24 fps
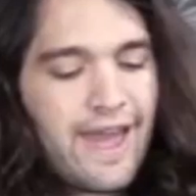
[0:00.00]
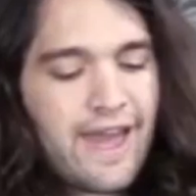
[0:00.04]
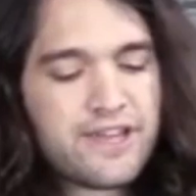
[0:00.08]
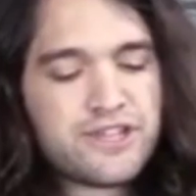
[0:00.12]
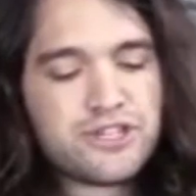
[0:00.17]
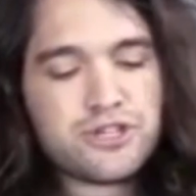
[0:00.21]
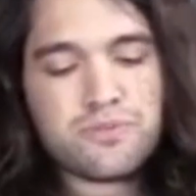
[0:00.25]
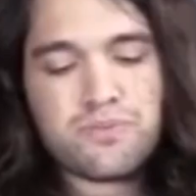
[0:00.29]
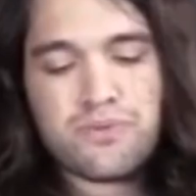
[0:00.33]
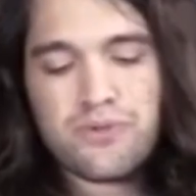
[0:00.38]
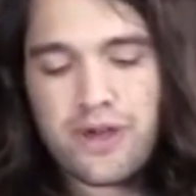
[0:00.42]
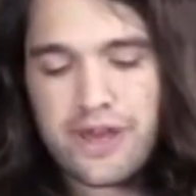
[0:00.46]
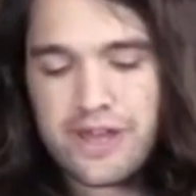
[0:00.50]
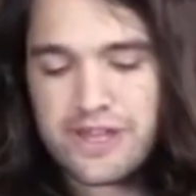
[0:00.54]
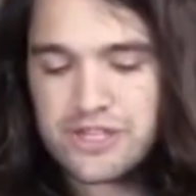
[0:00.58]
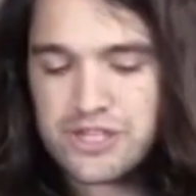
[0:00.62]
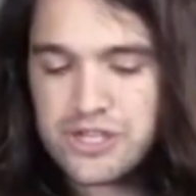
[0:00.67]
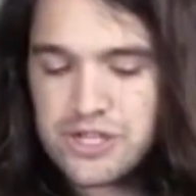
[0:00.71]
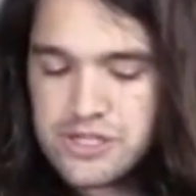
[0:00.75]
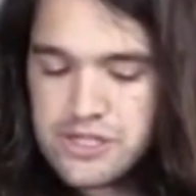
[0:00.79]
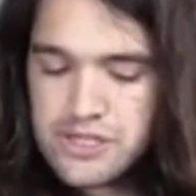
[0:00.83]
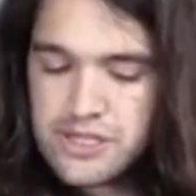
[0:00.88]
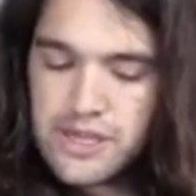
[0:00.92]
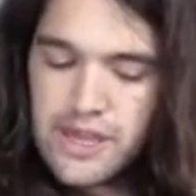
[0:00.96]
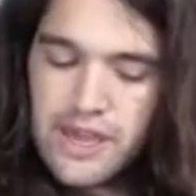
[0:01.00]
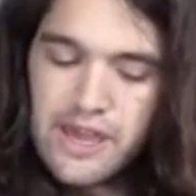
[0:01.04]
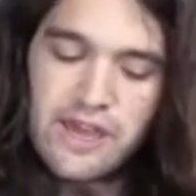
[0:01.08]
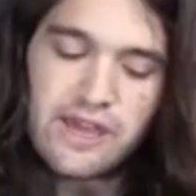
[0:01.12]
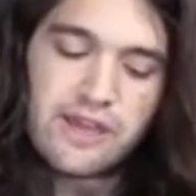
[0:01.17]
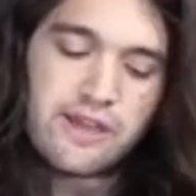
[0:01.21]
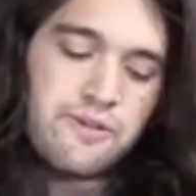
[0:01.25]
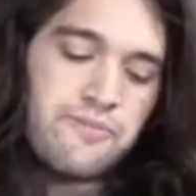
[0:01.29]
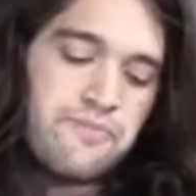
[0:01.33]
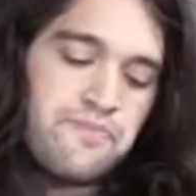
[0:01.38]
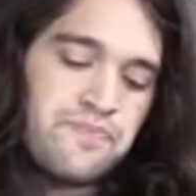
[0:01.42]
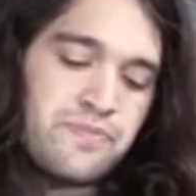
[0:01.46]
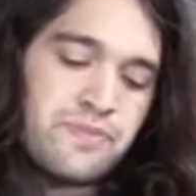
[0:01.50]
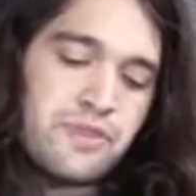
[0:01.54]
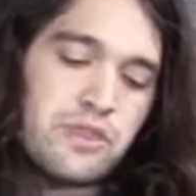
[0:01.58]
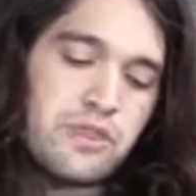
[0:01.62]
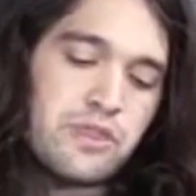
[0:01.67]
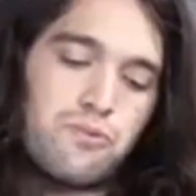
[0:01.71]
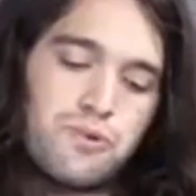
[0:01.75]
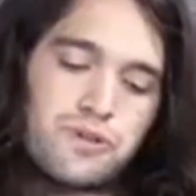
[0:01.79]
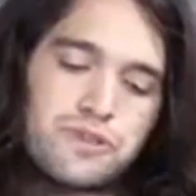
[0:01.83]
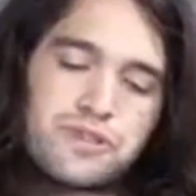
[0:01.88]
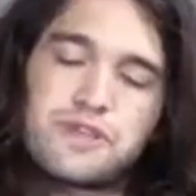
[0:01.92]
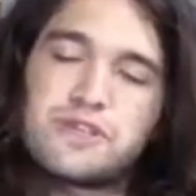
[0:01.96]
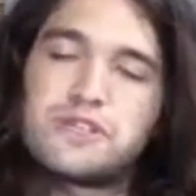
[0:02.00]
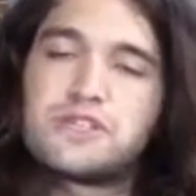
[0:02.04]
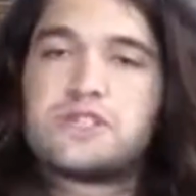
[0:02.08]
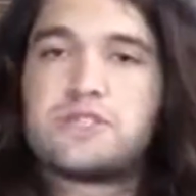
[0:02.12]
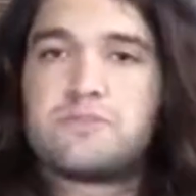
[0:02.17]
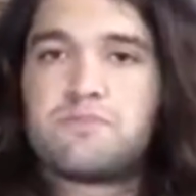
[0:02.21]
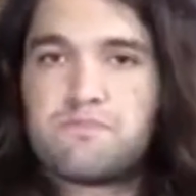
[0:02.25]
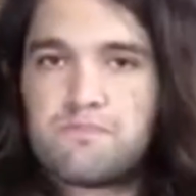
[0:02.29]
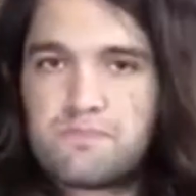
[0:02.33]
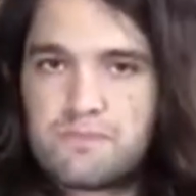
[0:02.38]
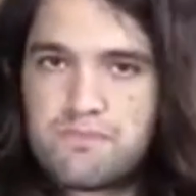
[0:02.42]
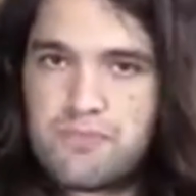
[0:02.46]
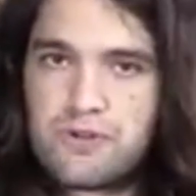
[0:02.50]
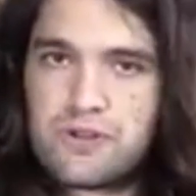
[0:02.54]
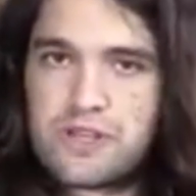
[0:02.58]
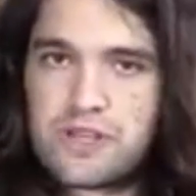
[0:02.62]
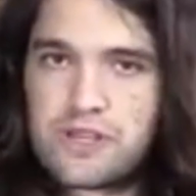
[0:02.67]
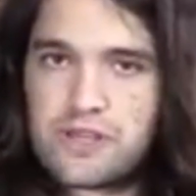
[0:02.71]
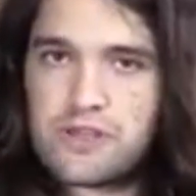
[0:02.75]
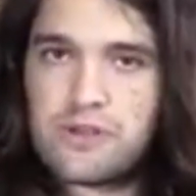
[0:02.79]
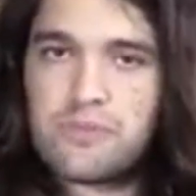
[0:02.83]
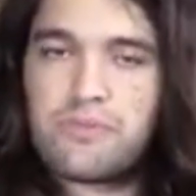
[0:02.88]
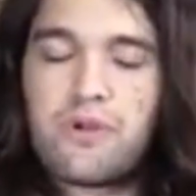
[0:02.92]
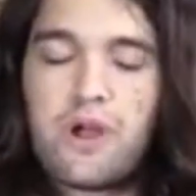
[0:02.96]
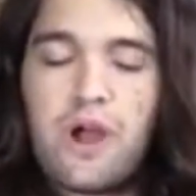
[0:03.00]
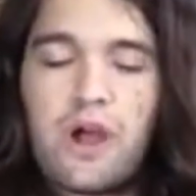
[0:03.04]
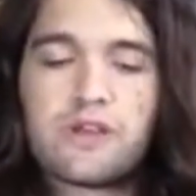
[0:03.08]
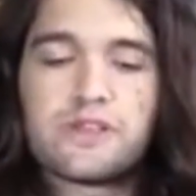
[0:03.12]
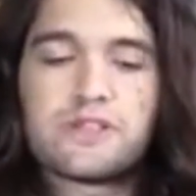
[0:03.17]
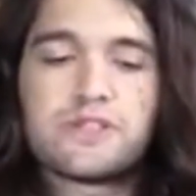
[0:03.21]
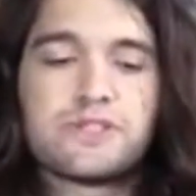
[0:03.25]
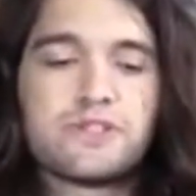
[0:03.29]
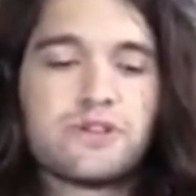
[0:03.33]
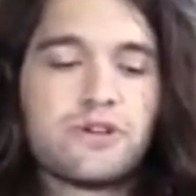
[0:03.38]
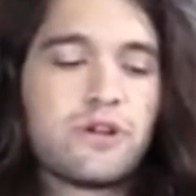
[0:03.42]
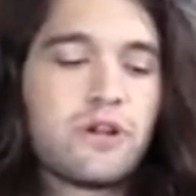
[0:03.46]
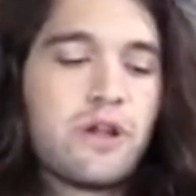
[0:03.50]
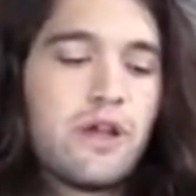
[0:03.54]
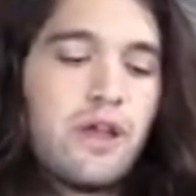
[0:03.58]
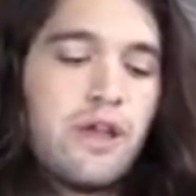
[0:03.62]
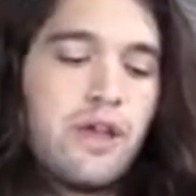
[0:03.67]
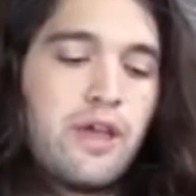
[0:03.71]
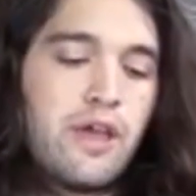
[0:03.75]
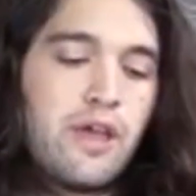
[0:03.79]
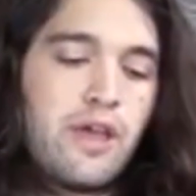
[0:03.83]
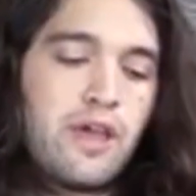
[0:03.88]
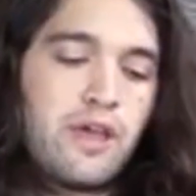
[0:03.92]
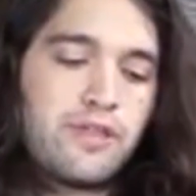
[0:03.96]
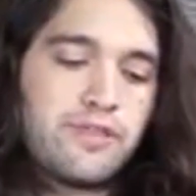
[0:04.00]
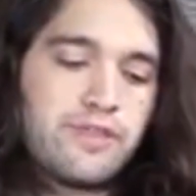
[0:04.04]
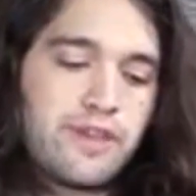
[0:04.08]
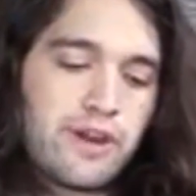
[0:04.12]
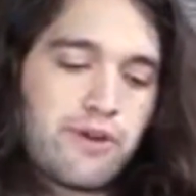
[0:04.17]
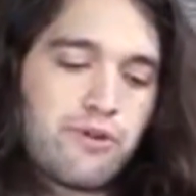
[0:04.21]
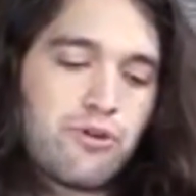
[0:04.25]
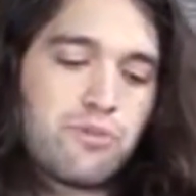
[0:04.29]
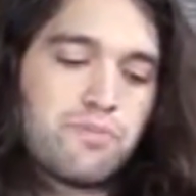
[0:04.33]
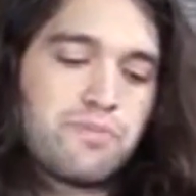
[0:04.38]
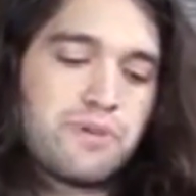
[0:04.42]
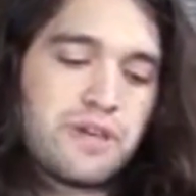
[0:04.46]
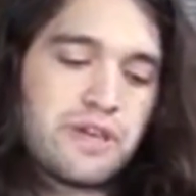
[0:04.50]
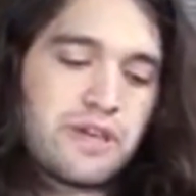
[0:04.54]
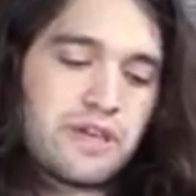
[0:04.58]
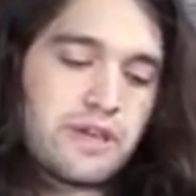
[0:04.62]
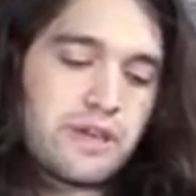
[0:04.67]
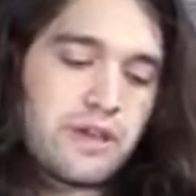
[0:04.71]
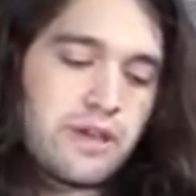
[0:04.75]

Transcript: pretty much gets rid of any major outliers. If you guys want to check that out, then I should be